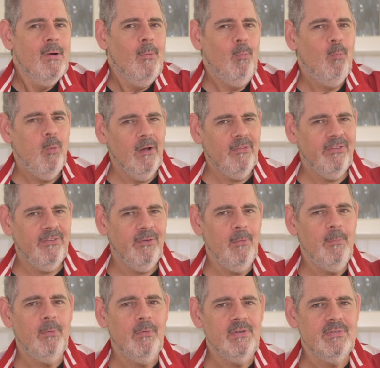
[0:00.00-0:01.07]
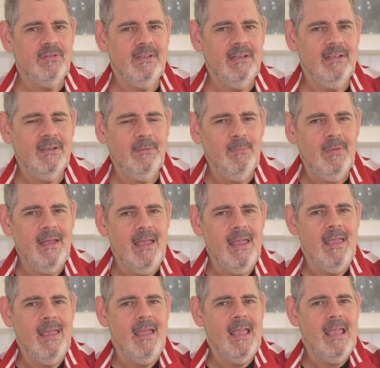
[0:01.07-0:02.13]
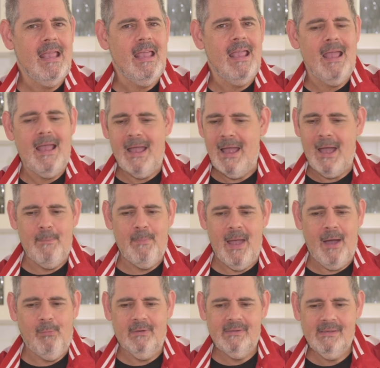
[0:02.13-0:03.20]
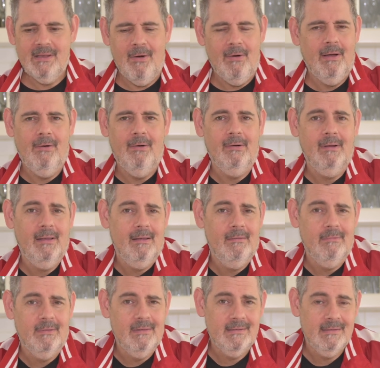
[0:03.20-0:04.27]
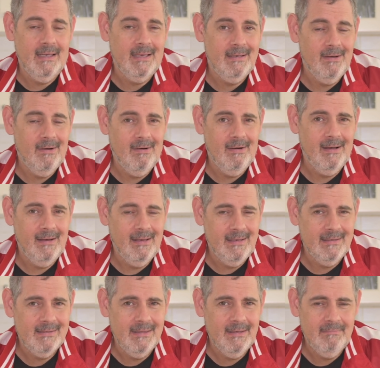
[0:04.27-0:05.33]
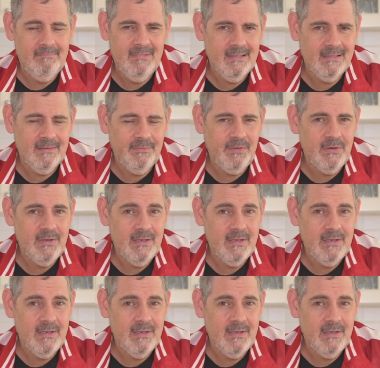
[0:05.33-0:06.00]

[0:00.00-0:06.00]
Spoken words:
What's super interesting to me about what's going on here with the Z9 is that just a few